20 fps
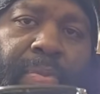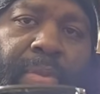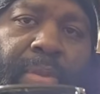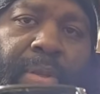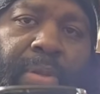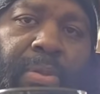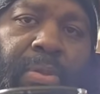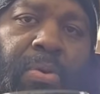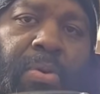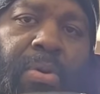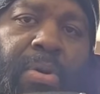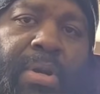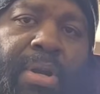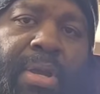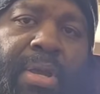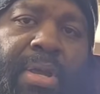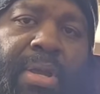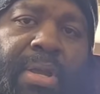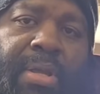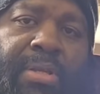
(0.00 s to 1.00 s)
lure.
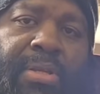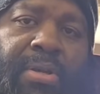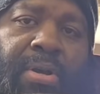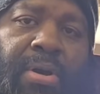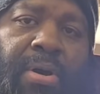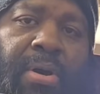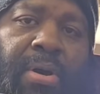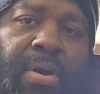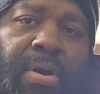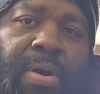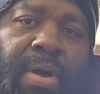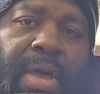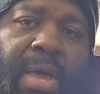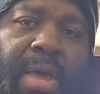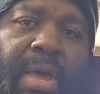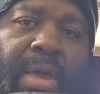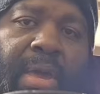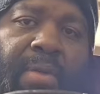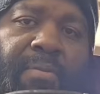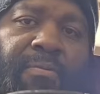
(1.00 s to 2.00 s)
It is called
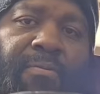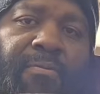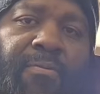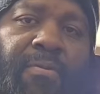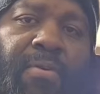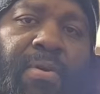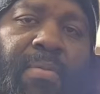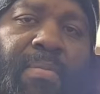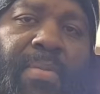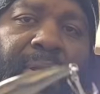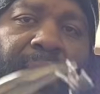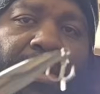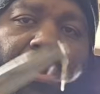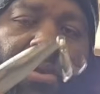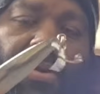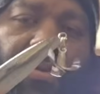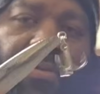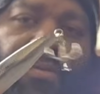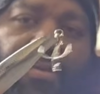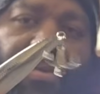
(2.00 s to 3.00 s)
a Forma
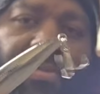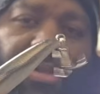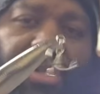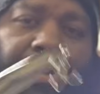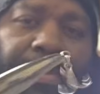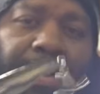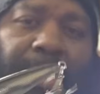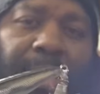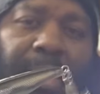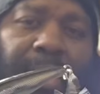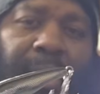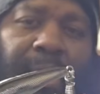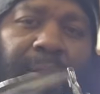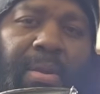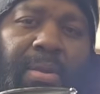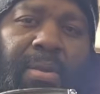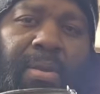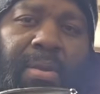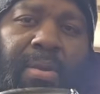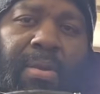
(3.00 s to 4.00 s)
Cute from Japan.
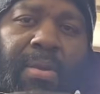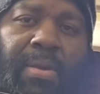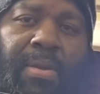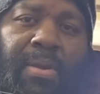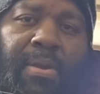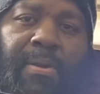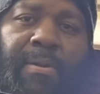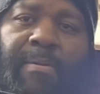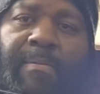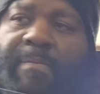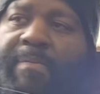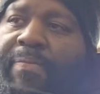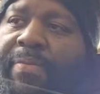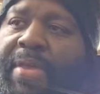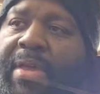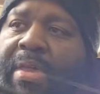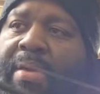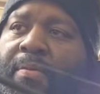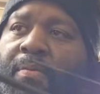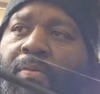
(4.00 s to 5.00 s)

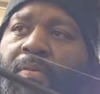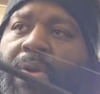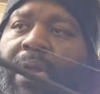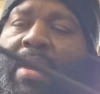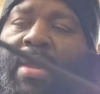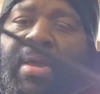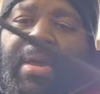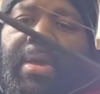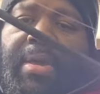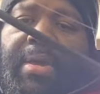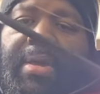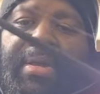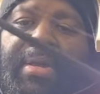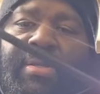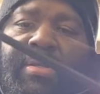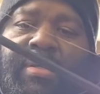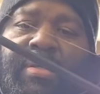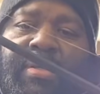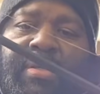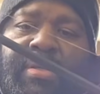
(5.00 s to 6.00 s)
It weighs,